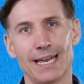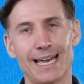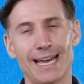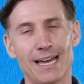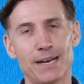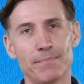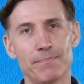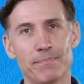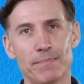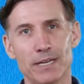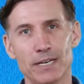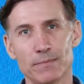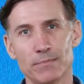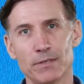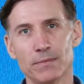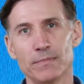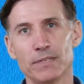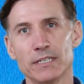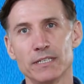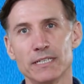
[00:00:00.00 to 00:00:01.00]
At a
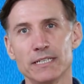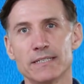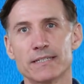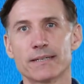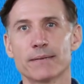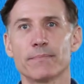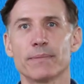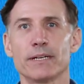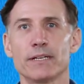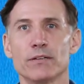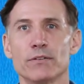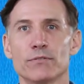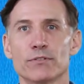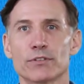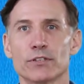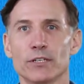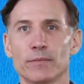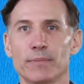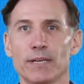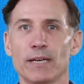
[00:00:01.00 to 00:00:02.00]
minimum, you need somebody who's
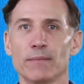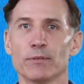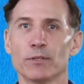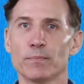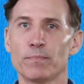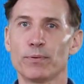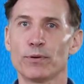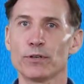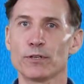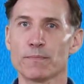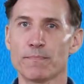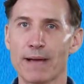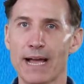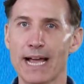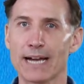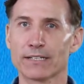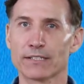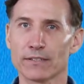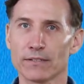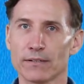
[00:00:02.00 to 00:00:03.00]
going to be able to push
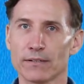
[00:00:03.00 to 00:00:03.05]
back